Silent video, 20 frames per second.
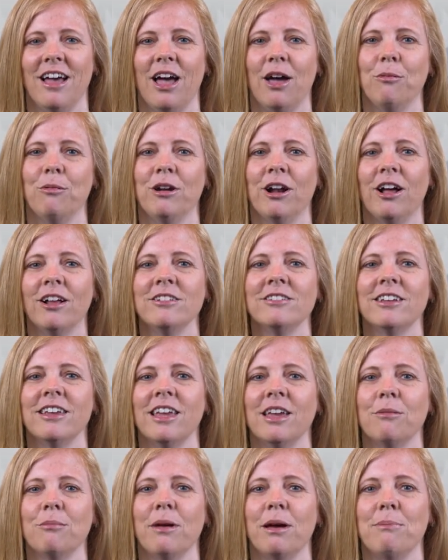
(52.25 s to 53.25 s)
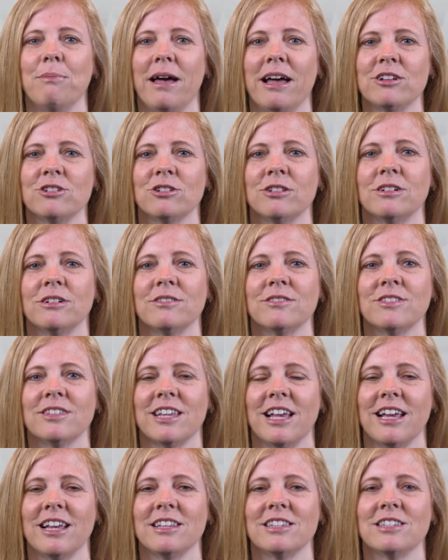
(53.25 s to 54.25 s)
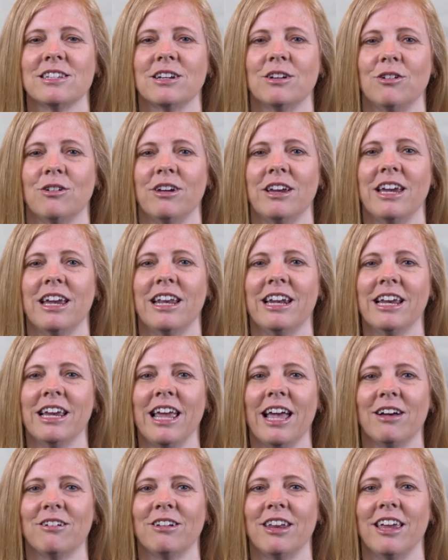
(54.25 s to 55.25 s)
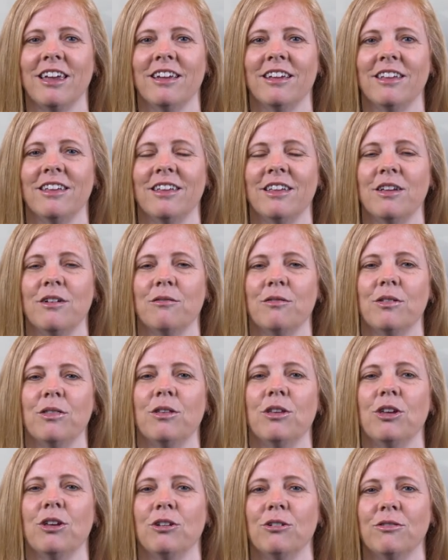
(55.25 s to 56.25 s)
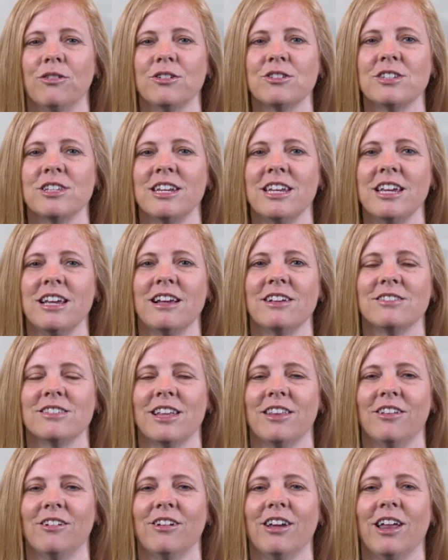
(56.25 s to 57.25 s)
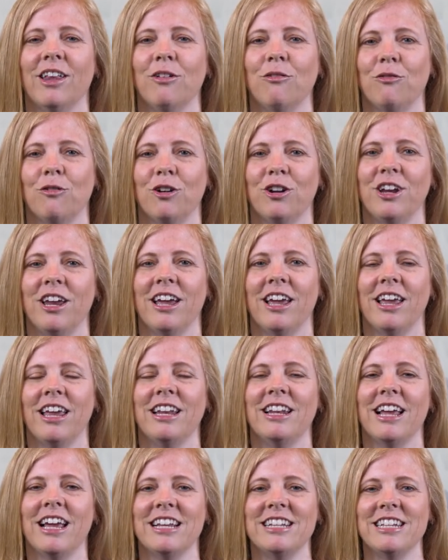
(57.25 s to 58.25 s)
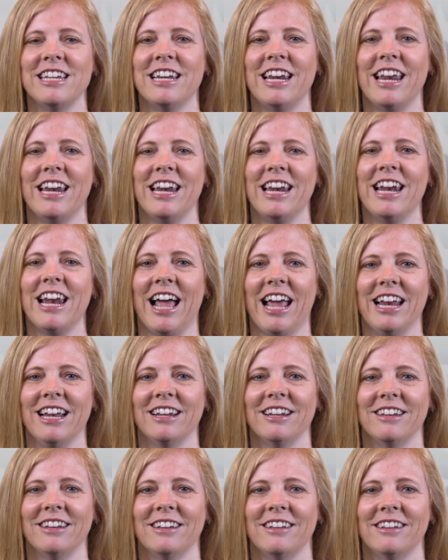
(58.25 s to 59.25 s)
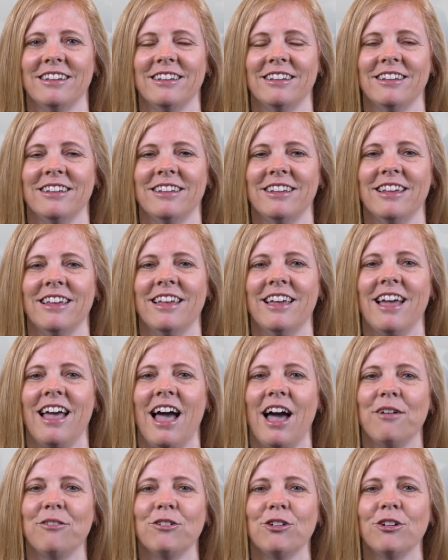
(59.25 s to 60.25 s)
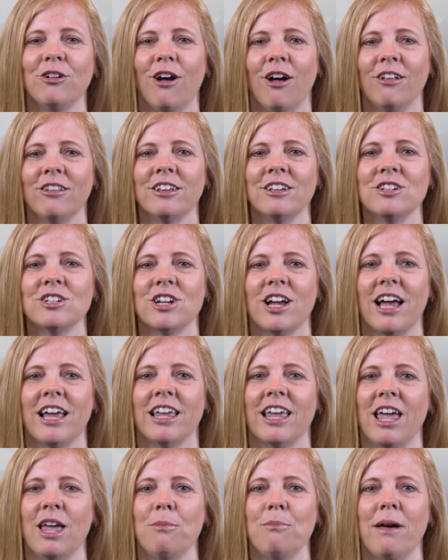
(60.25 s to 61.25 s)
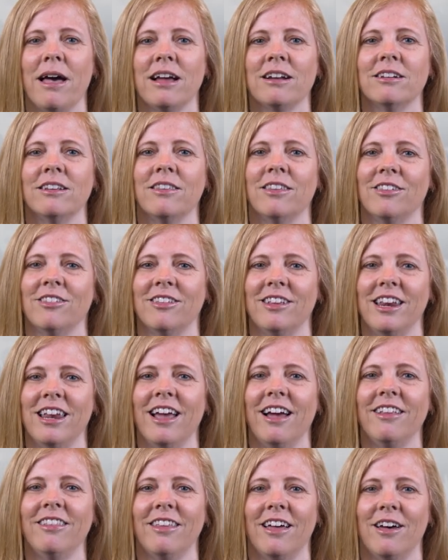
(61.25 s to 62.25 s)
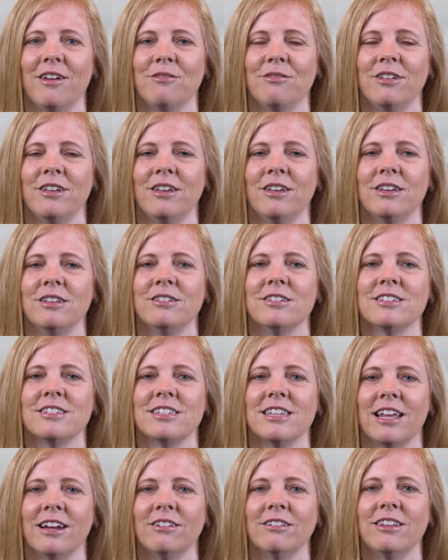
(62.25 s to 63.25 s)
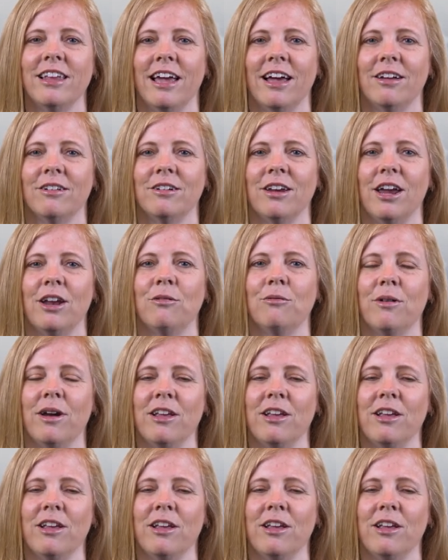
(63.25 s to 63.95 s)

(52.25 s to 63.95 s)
I went on to get my Bachelor of Science degree in accounting from the University of Southern California in 1989. After college, I came back to the city I love to settle down and